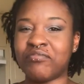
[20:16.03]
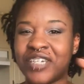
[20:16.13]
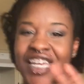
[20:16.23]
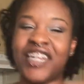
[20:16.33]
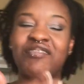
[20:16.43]

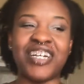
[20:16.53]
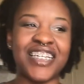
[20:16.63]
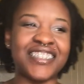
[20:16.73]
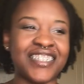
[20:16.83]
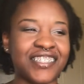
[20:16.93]
Anyway,
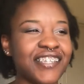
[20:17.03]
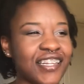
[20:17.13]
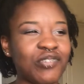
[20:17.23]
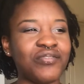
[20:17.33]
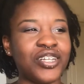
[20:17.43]
that's
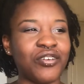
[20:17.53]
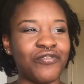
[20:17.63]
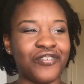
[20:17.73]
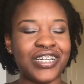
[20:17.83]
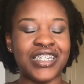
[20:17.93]
another video
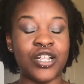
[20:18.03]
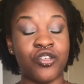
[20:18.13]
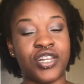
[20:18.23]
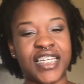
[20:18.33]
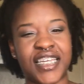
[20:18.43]
for
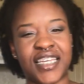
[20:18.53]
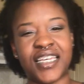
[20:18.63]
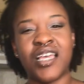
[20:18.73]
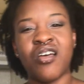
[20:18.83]
another day.